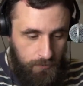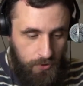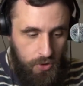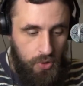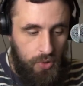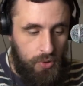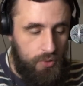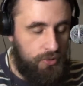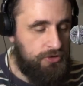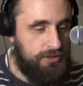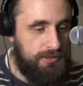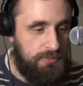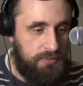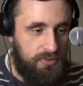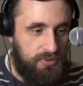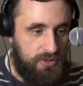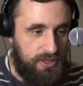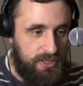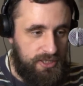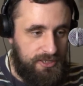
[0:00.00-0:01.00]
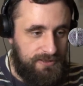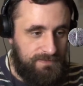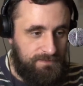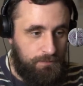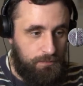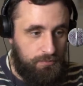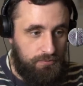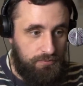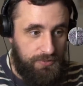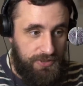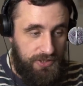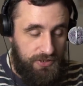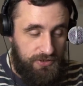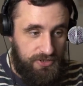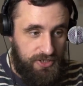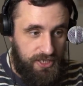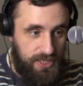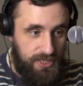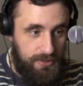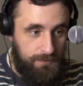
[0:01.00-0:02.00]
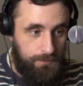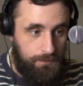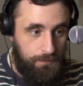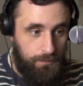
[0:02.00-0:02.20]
Who supported Pinochet?